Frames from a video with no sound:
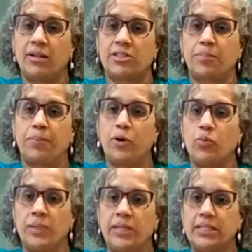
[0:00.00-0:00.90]

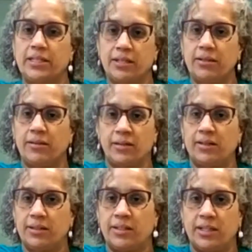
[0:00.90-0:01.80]
tapotement
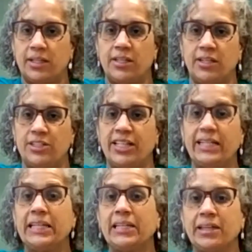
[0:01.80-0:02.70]

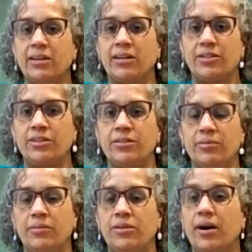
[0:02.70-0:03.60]
gently on
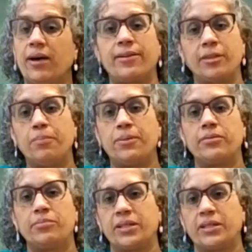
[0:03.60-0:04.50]
you, not on the
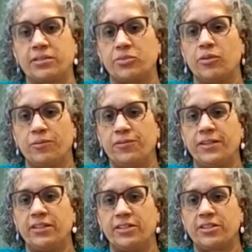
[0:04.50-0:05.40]
bone because it won't
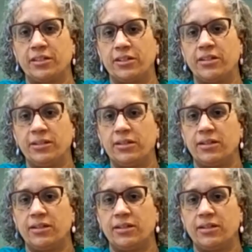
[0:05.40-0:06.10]
feel as good.